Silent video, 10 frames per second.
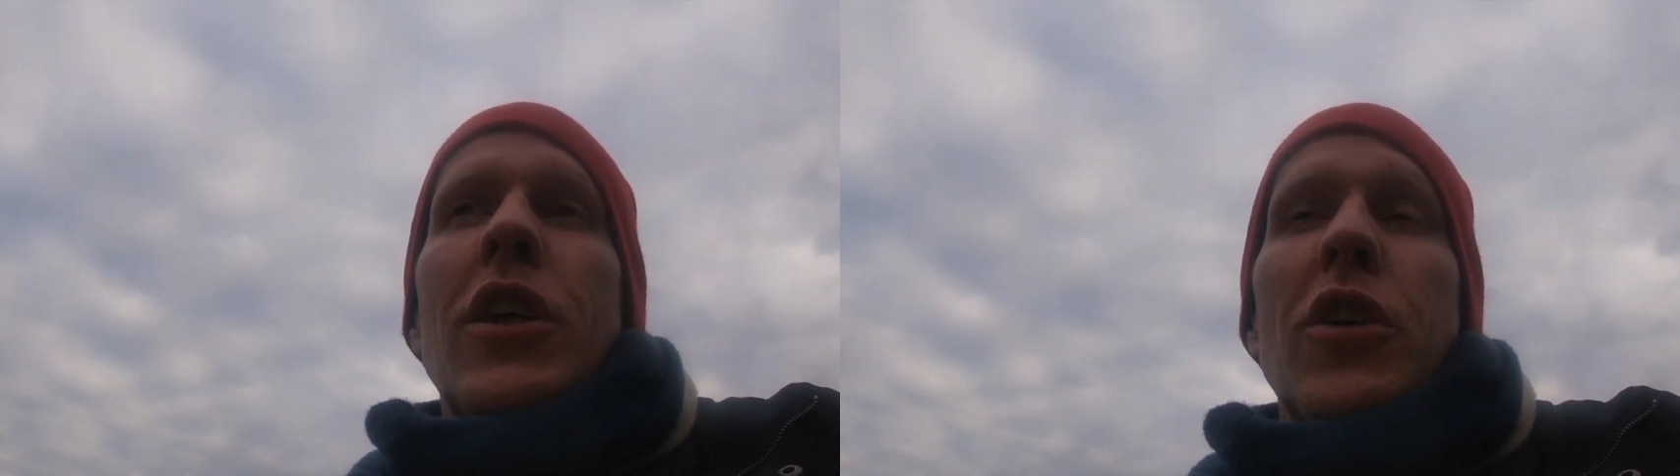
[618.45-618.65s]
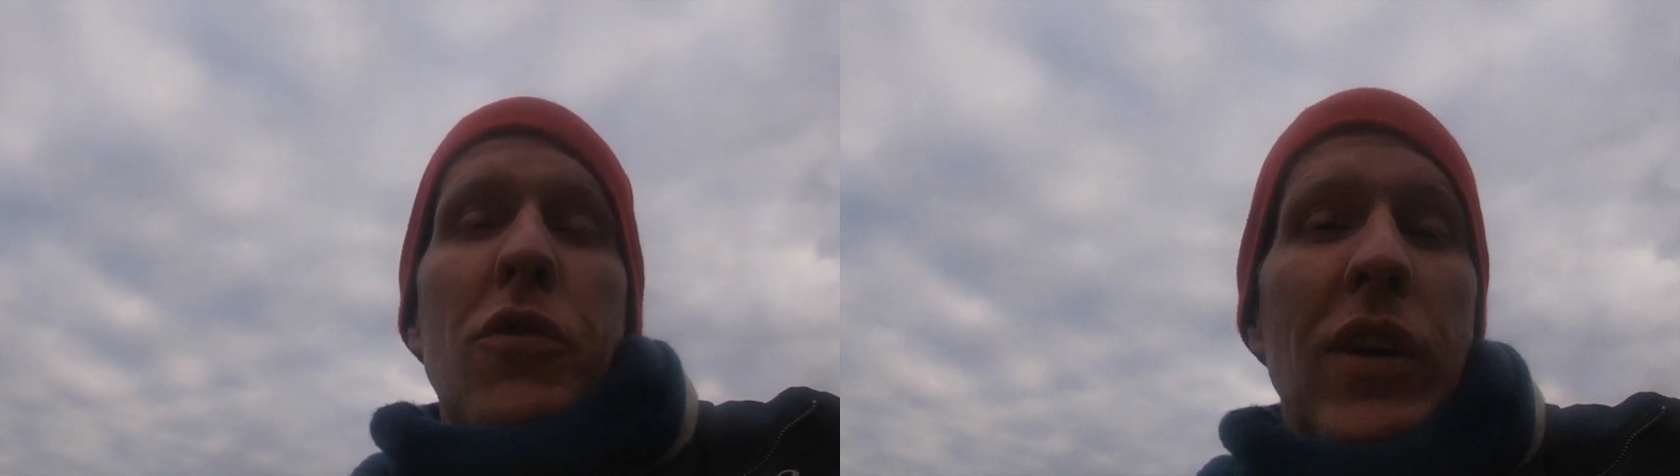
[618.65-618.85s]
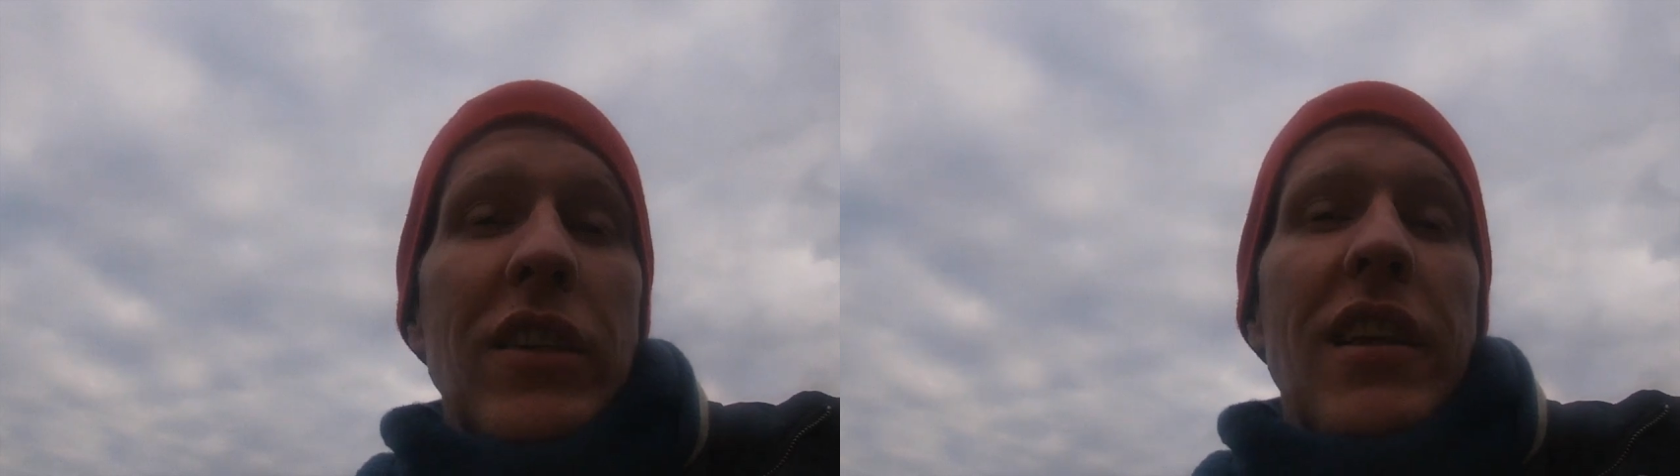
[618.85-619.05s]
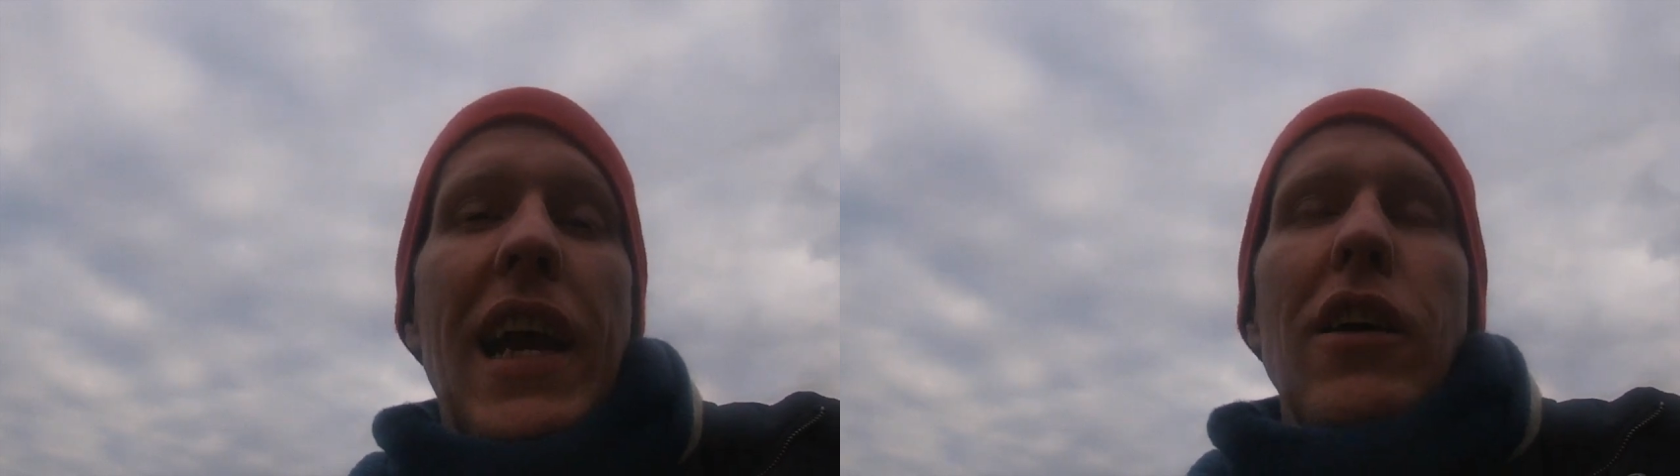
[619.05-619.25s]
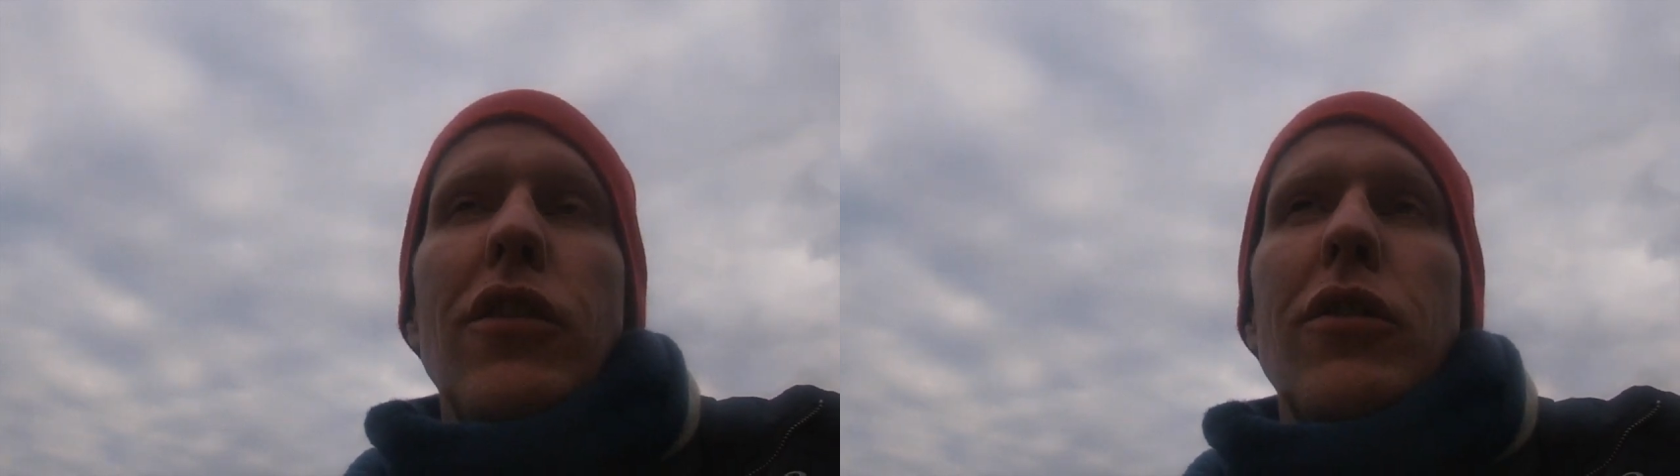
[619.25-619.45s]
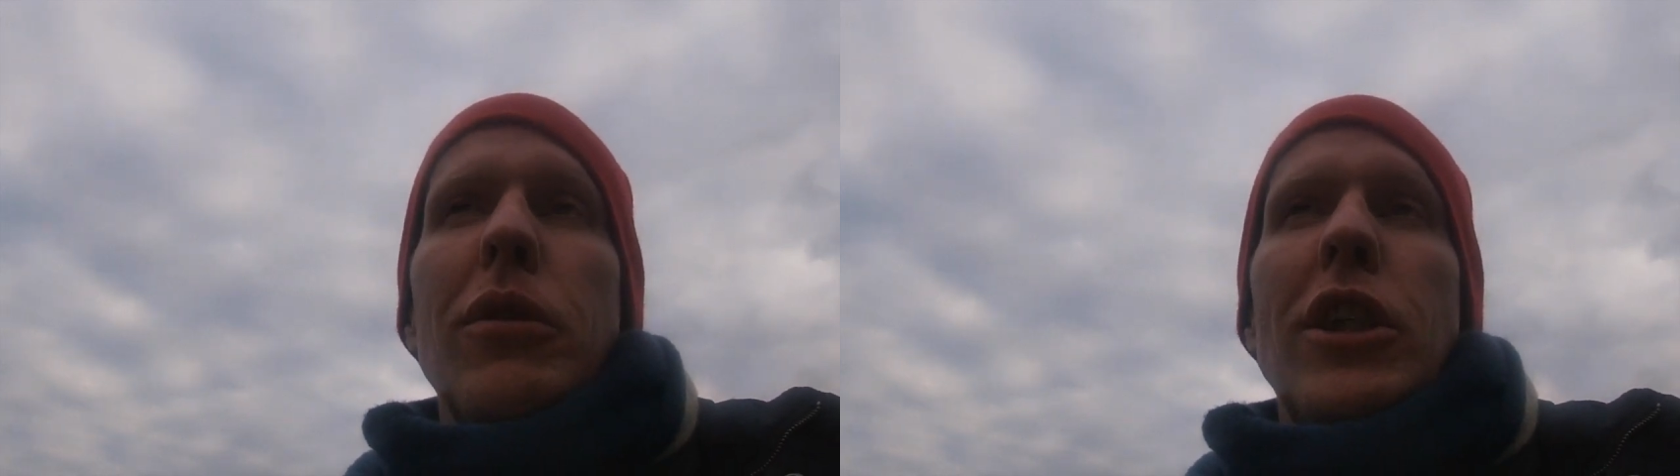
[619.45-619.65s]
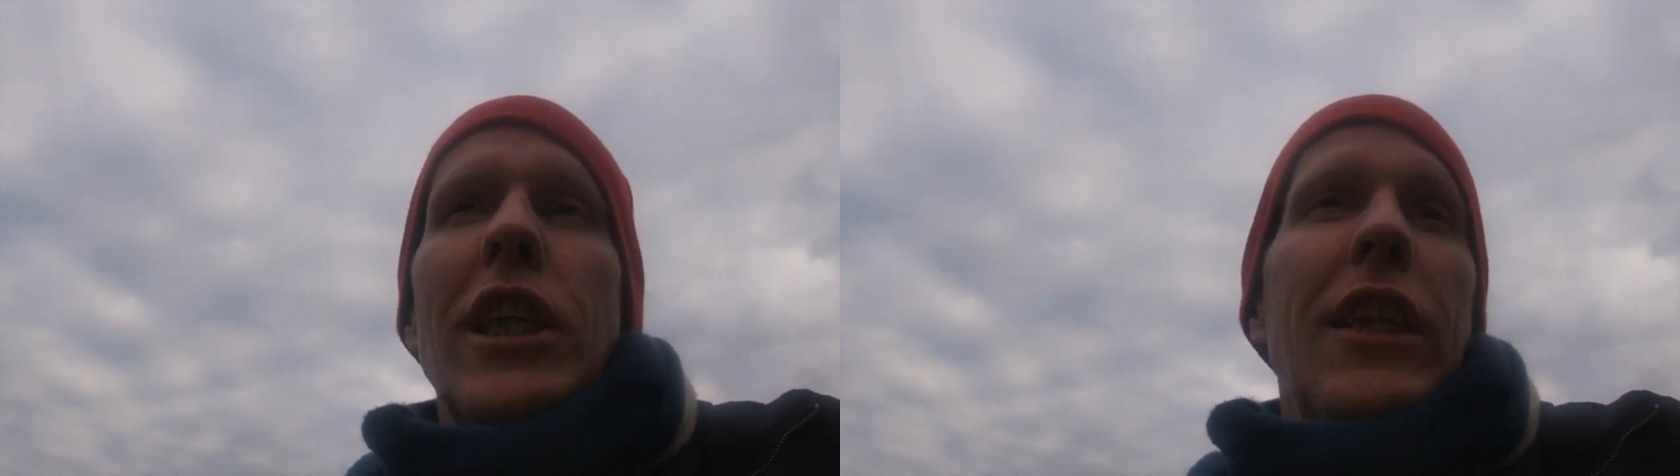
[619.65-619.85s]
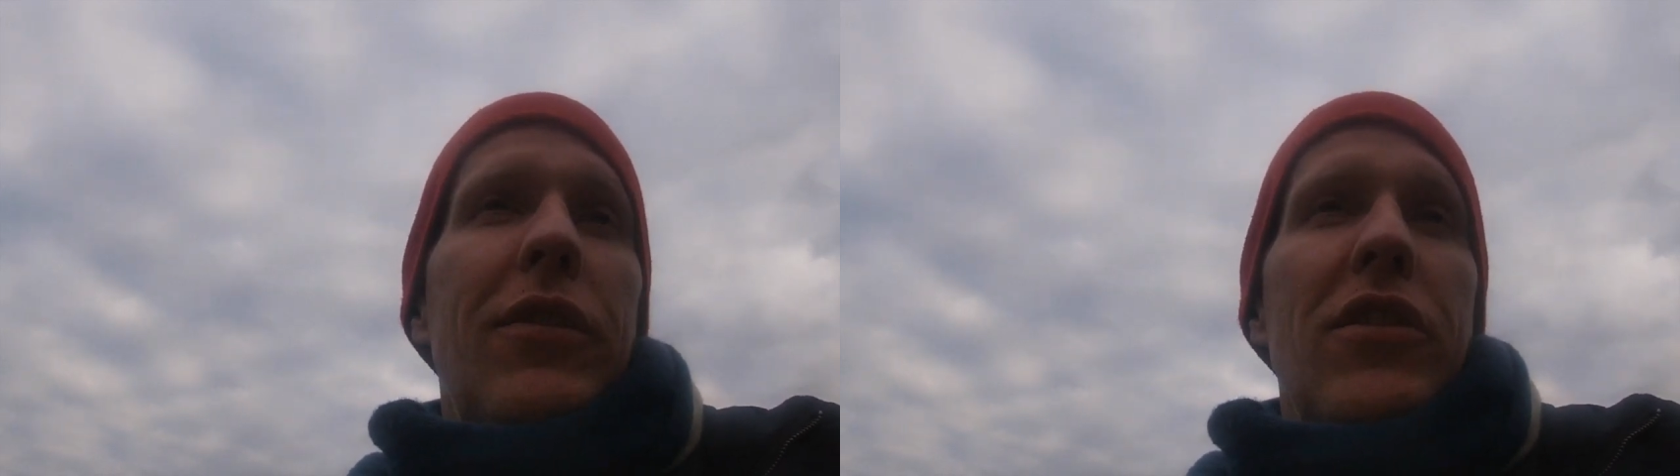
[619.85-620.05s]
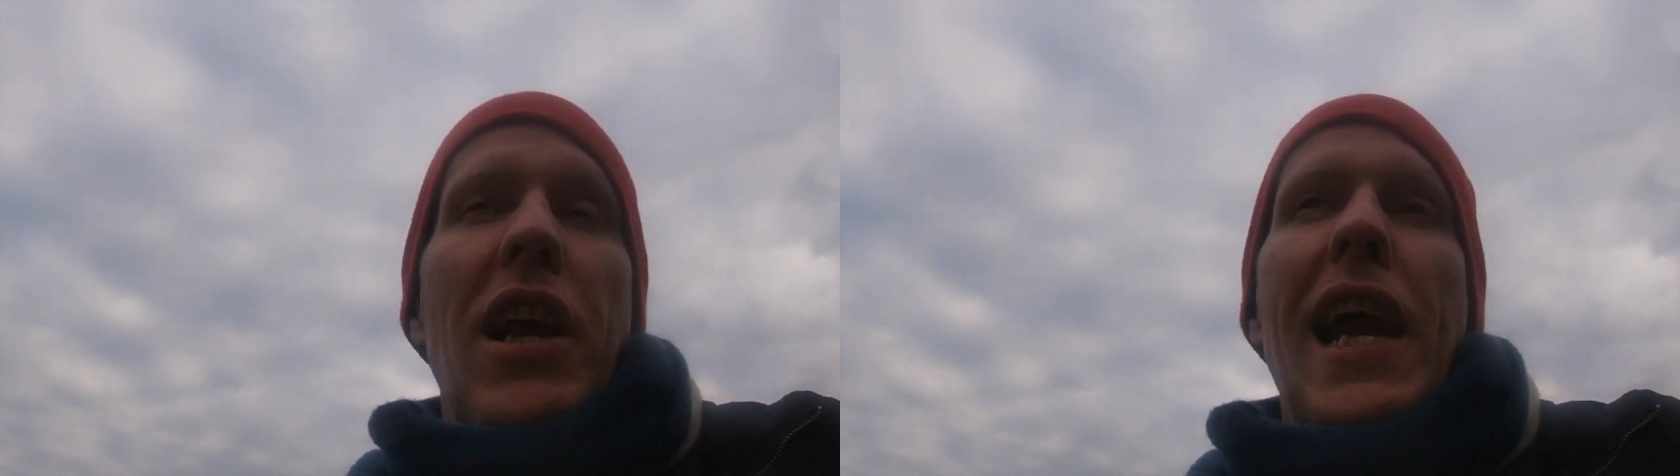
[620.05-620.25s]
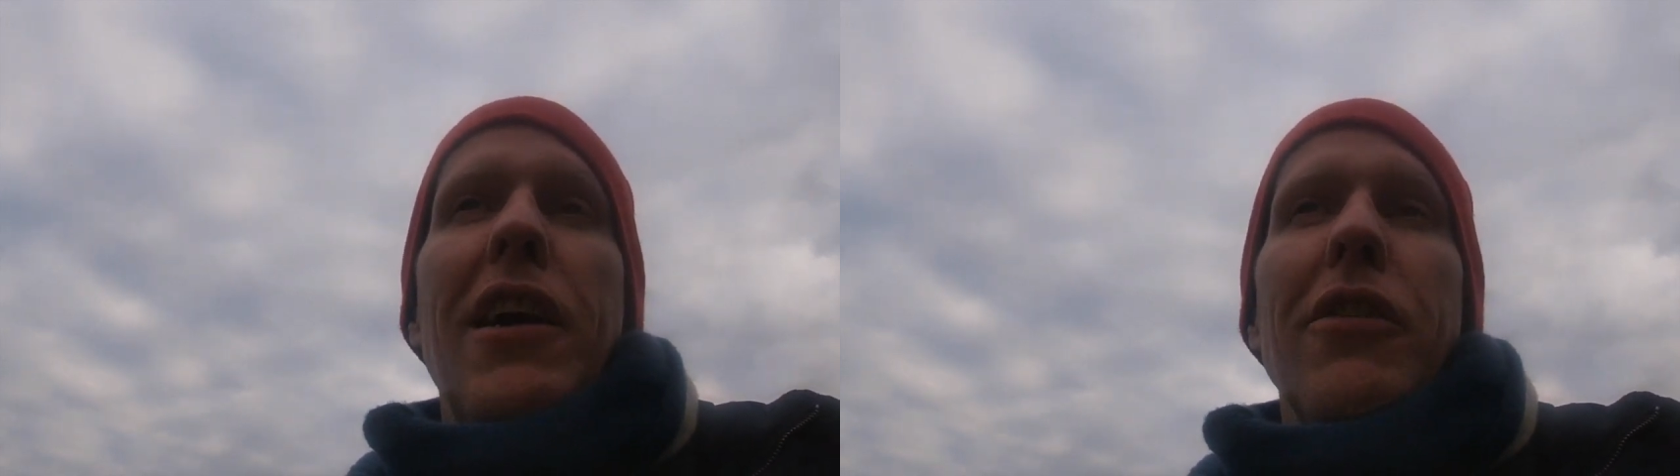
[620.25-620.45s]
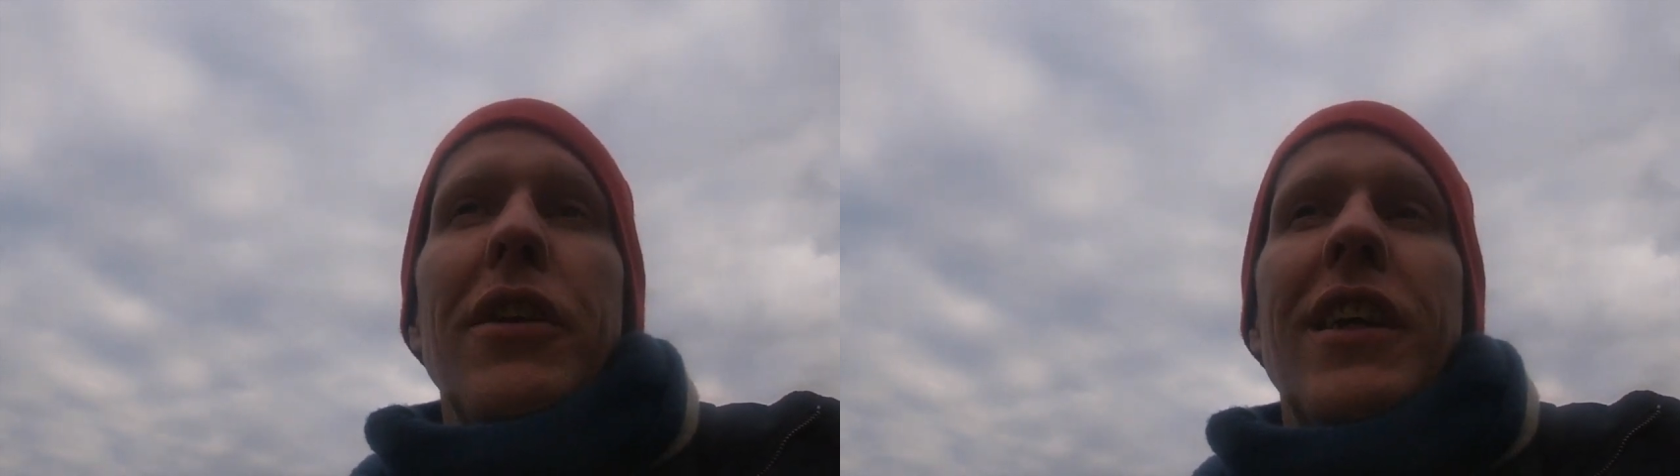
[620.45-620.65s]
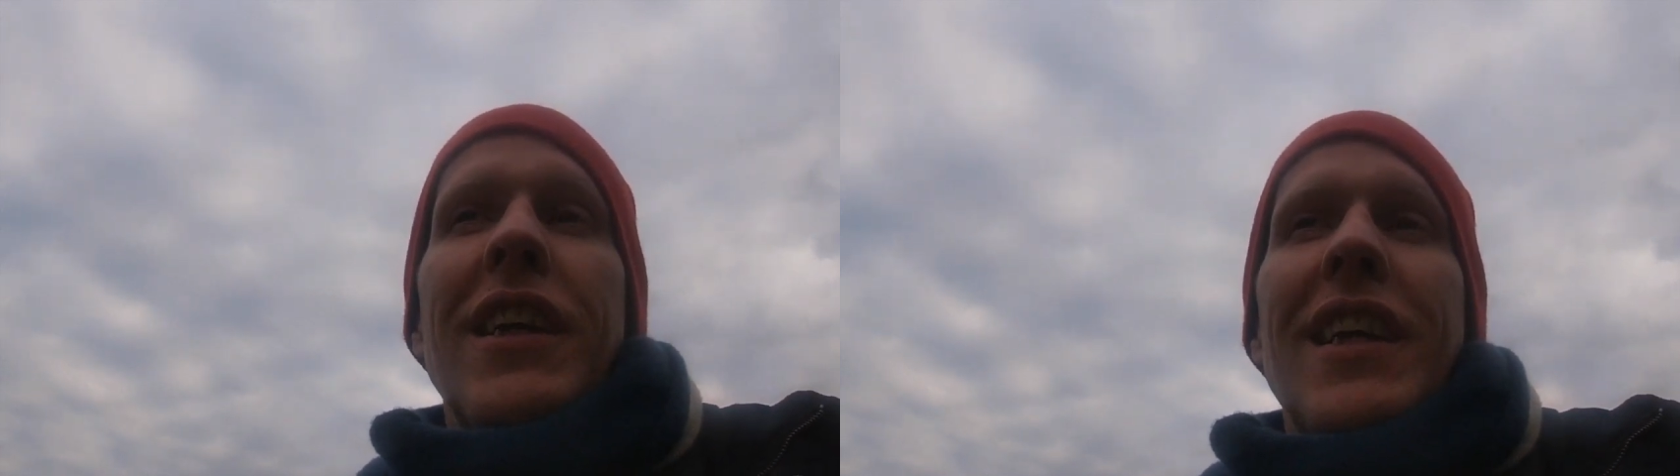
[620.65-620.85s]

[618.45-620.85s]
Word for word: her friend's house, which he lives in town,